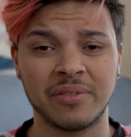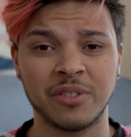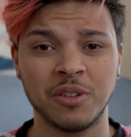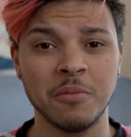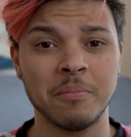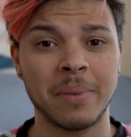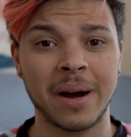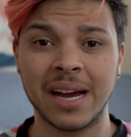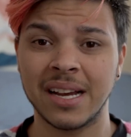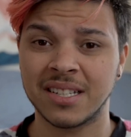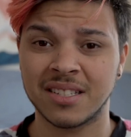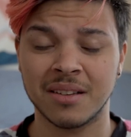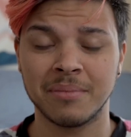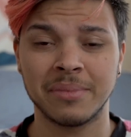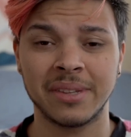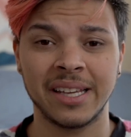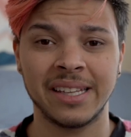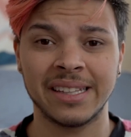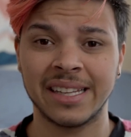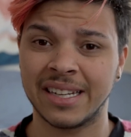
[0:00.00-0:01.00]
to buy
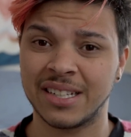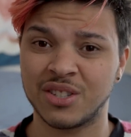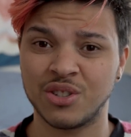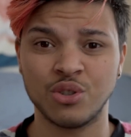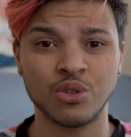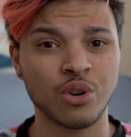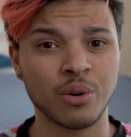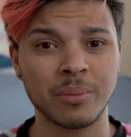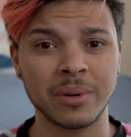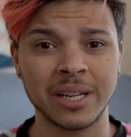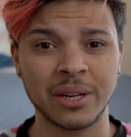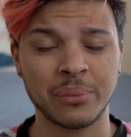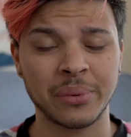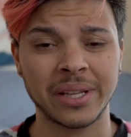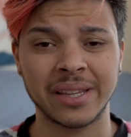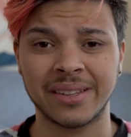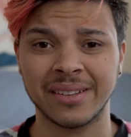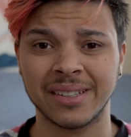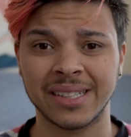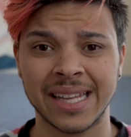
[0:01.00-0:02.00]
something that is normally
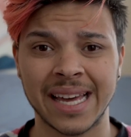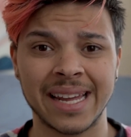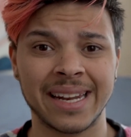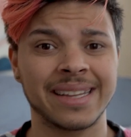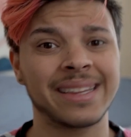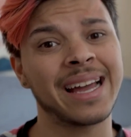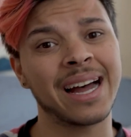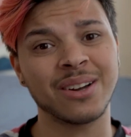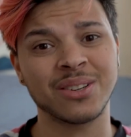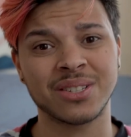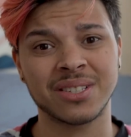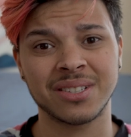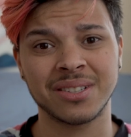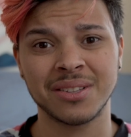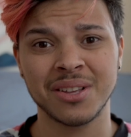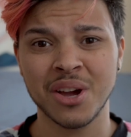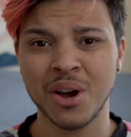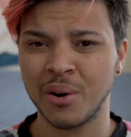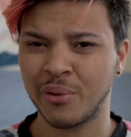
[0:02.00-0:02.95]
retailed at $1,000